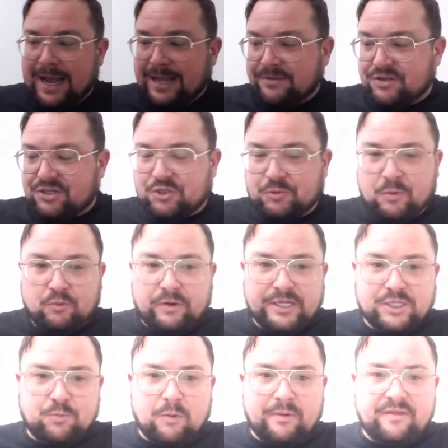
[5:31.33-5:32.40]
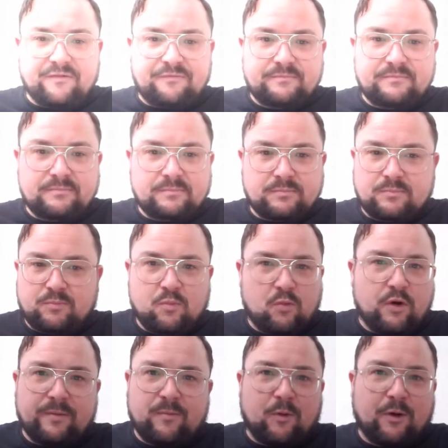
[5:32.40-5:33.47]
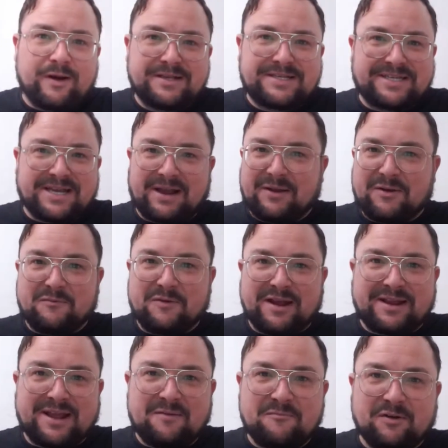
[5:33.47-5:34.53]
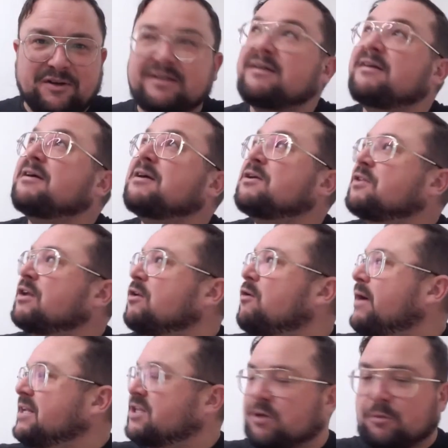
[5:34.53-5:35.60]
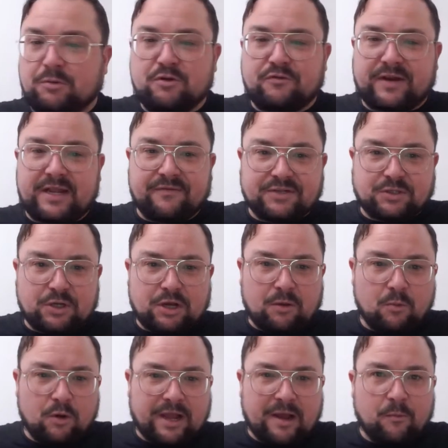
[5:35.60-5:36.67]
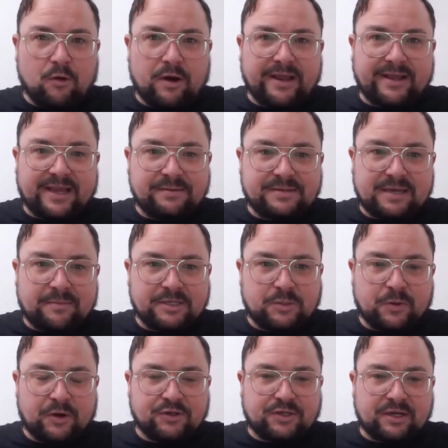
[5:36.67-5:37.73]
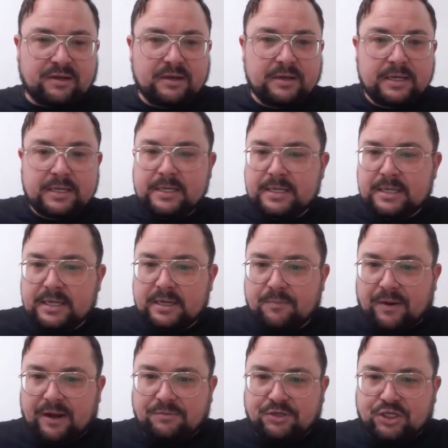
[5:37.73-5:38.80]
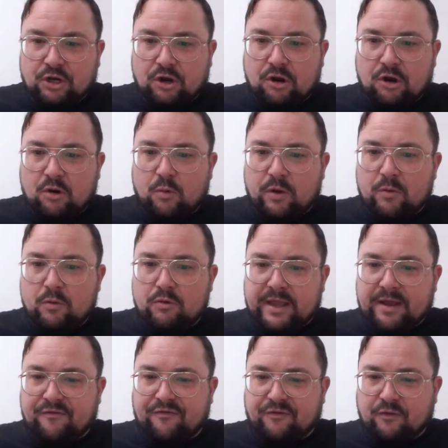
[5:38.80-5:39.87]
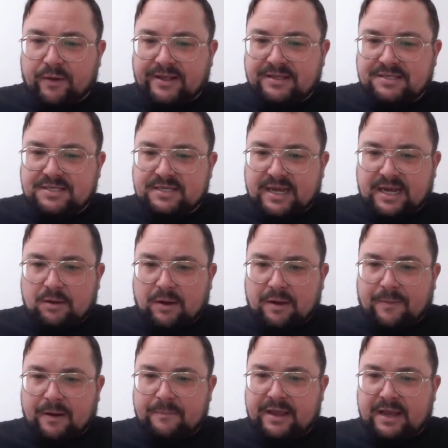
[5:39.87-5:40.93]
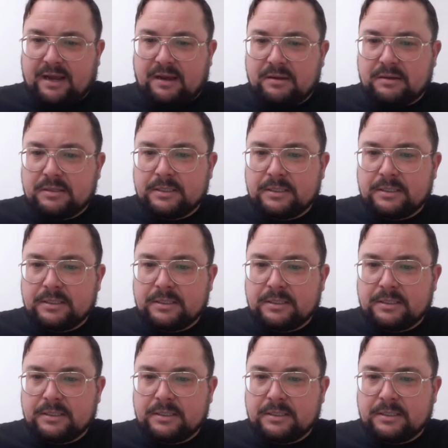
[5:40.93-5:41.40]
And this morning is probably what is going on with that camera? The lighting's not moving either, so I can't work out why that keeps happening, to be honest with you. But I'm sure we will get through it anyway. But I'm here,